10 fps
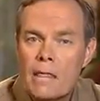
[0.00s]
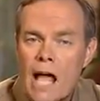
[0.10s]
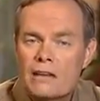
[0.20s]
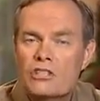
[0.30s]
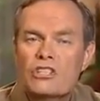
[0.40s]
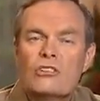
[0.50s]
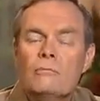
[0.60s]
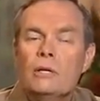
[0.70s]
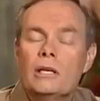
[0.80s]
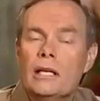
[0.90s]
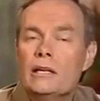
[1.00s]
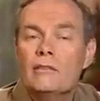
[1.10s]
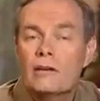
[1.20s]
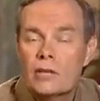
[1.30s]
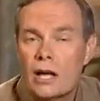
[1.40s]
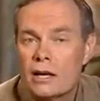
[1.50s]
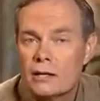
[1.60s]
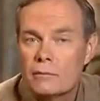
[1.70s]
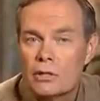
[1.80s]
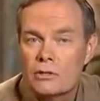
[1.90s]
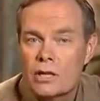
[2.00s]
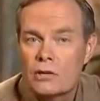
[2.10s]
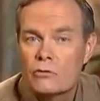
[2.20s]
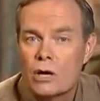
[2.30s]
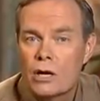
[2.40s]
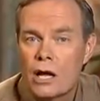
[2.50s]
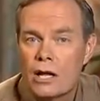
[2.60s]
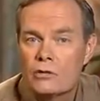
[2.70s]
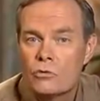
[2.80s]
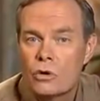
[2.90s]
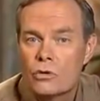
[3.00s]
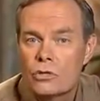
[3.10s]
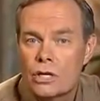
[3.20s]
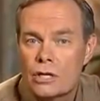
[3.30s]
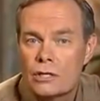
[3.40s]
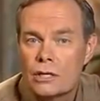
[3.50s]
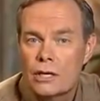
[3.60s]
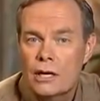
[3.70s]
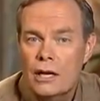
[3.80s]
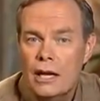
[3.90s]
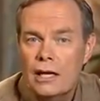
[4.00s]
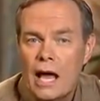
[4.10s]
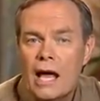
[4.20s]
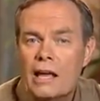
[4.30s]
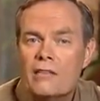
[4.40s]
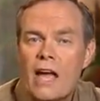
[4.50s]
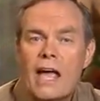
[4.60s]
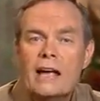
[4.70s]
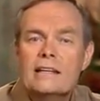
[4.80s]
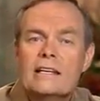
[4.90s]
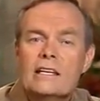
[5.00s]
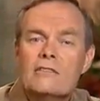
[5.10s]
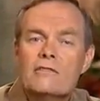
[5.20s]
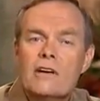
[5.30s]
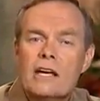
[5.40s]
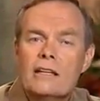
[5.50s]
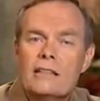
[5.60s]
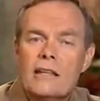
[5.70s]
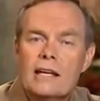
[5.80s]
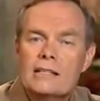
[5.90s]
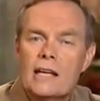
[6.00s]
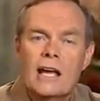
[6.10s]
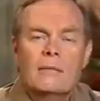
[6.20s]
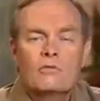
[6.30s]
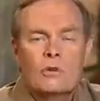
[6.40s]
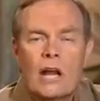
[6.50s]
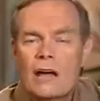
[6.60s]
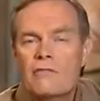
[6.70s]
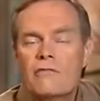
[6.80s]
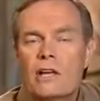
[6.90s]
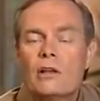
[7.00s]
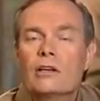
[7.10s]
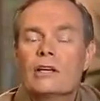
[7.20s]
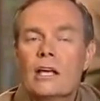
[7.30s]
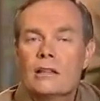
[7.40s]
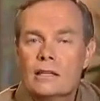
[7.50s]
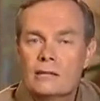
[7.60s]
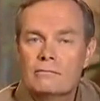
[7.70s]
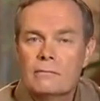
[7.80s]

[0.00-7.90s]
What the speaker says: I still believe I've got it because that's what God's Word says. And I have acted in faith at times when I felt nothing.